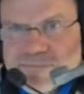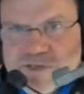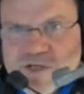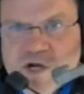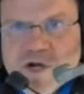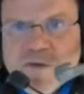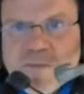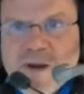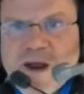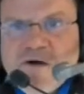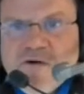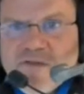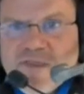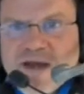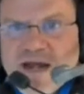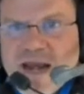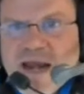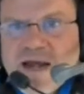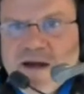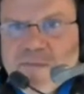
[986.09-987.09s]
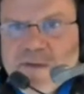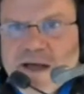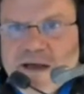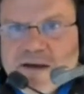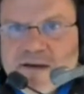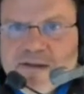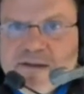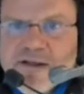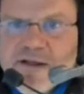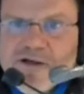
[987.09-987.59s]
good or better than
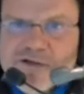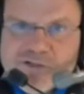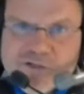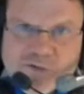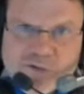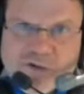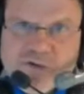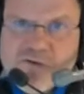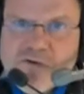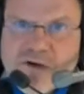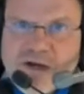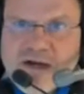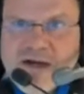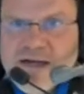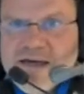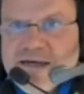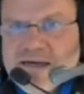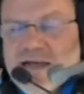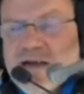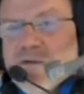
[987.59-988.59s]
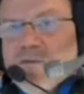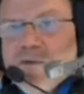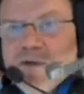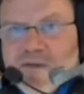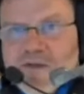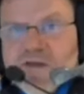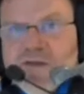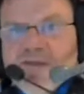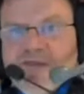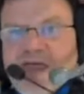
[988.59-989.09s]
anybody. They also recruit elite talent.
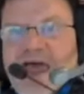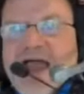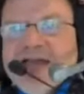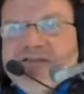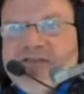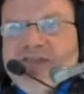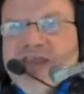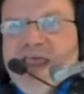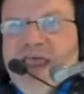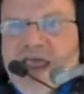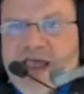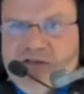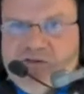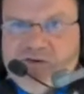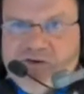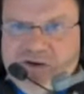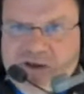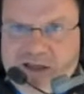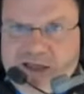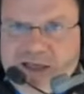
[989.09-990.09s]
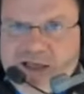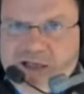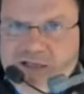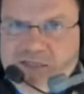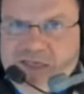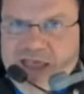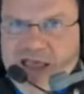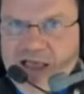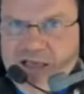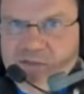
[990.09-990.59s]
Well, then that's the answer.
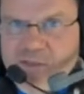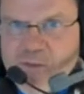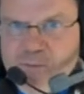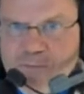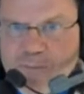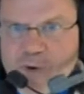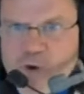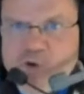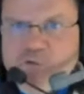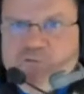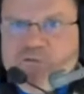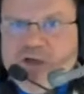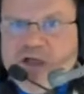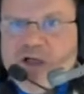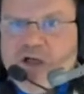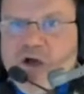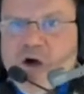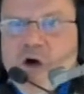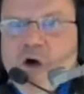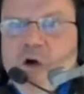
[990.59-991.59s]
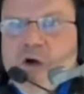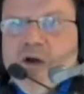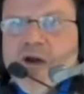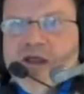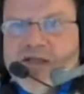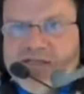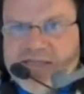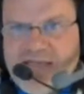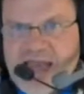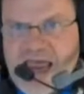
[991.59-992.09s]
The perfect
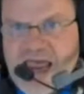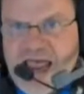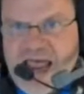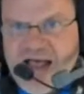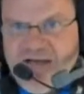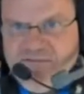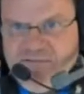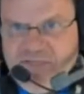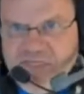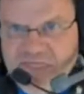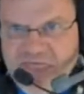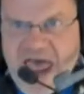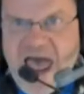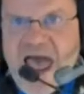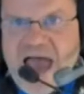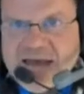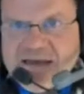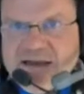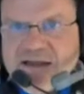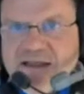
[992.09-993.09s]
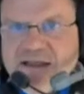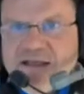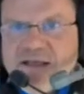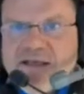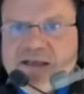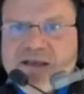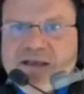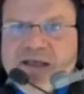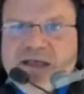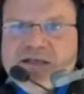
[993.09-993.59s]
goal is to have that,
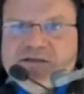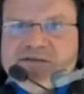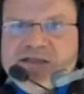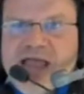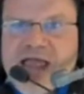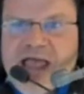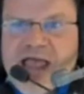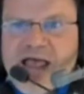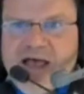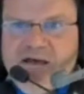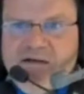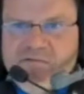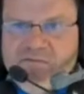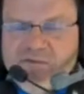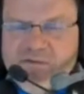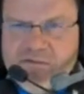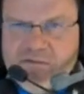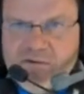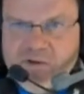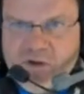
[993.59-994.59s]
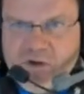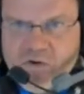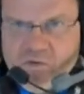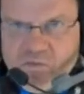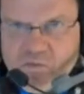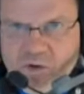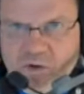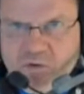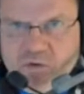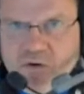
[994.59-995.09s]
is to have you
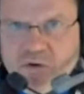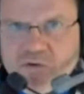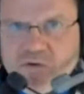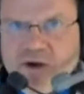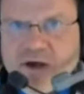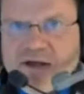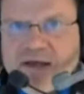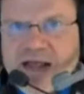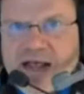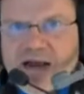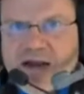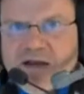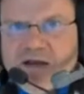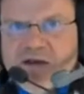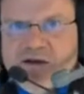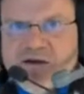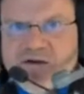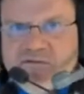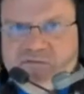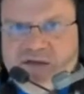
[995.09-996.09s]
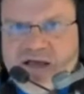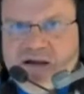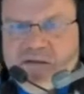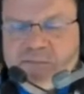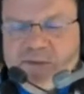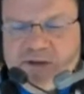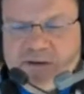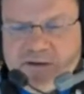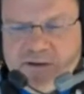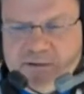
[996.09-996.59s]
recruit great talent and you
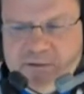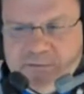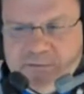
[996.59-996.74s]
develop it.